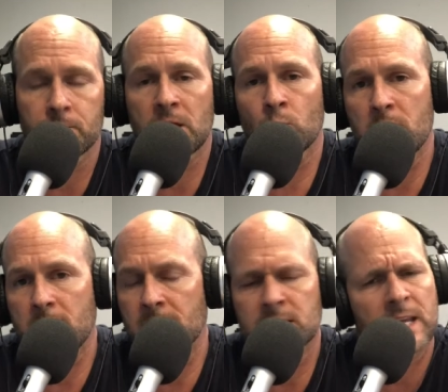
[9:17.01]
Then
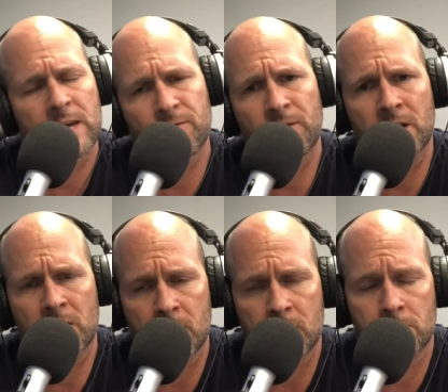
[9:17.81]
weekends, they can't fit it
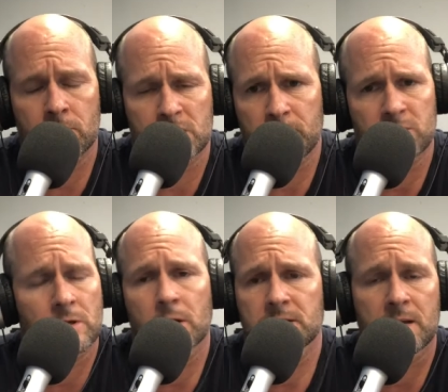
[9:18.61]
in either,
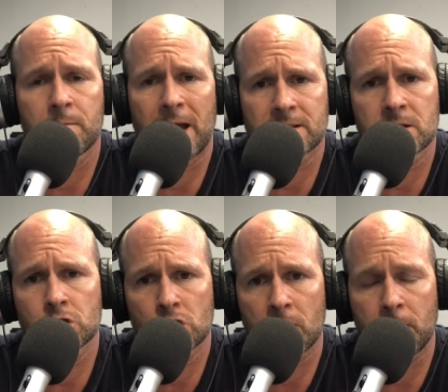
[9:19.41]
especially like, say, back to the
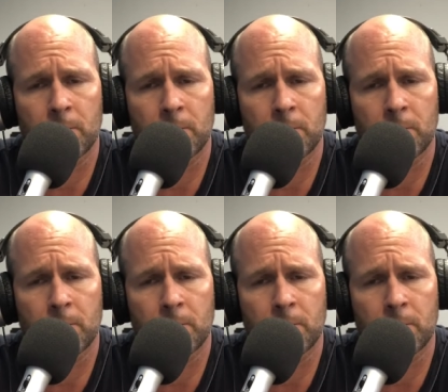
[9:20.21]
gym.